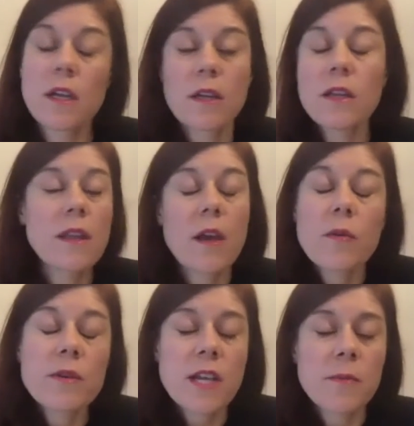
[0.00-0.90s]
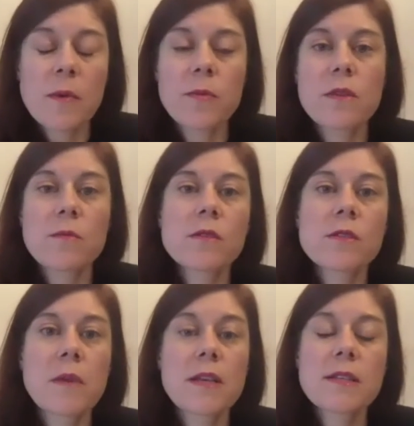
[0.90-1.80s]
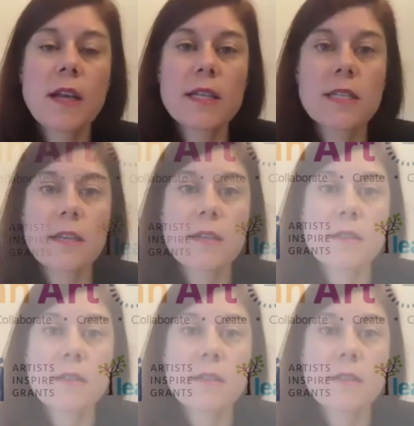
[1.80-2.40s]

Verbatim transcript: They always come up with the most amazing ideas.